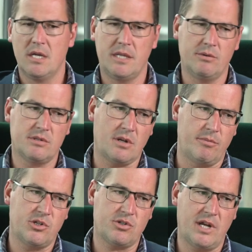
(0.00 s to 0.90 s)
There was a
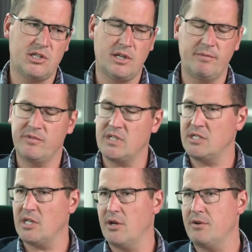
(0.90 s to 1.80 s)
communist regime of
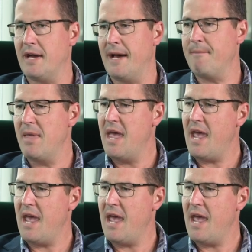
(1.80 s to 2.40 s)
Tito, um,